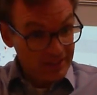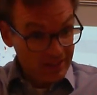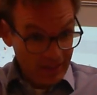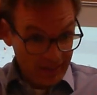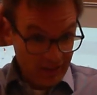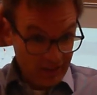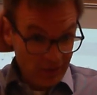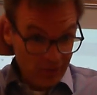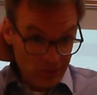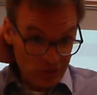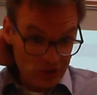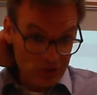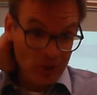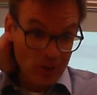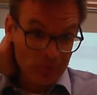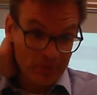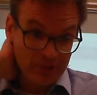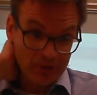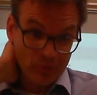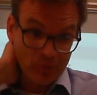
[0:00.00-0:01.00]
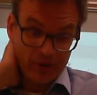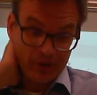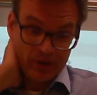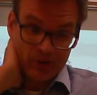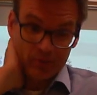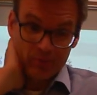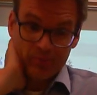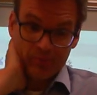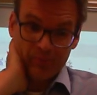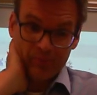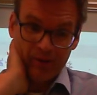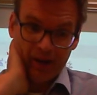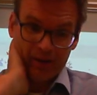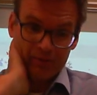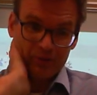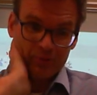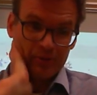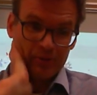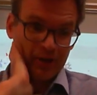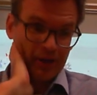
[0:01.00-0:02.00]
can give you something where you
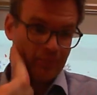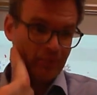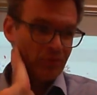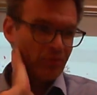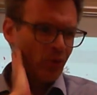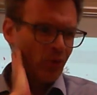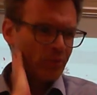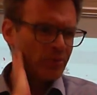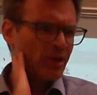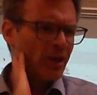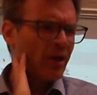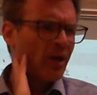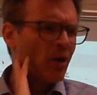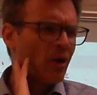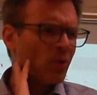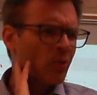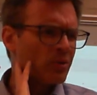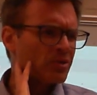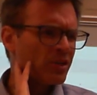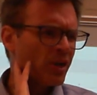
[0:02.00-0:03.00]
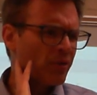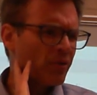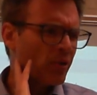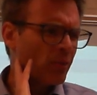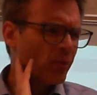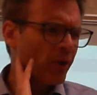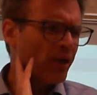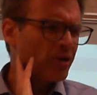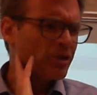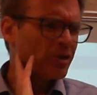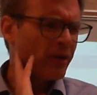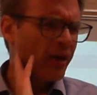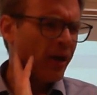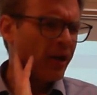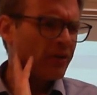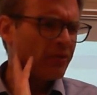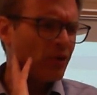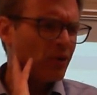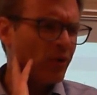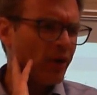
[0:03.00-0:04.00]
have to type in forms. Raise your
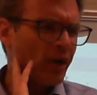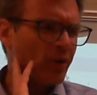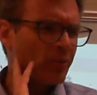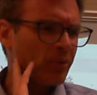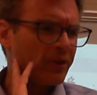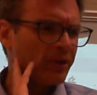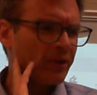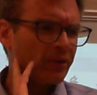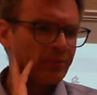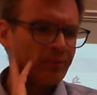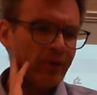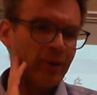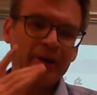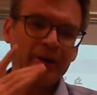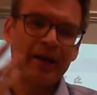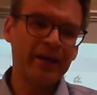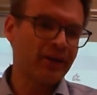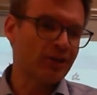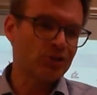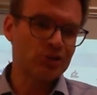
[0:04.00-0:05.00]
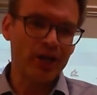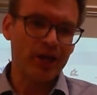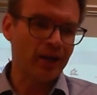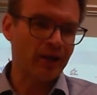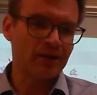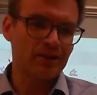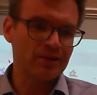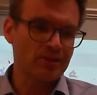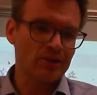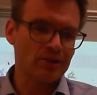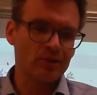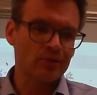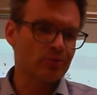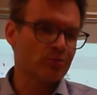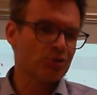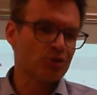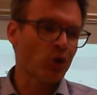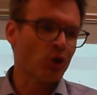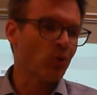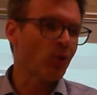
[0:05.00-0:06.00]
hand if you're able to. I mean, I can check because it'll
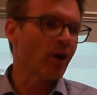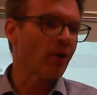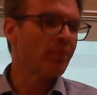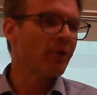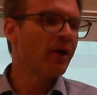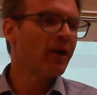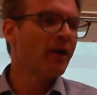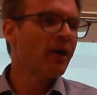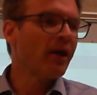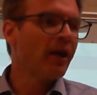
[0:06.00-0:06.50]
show up.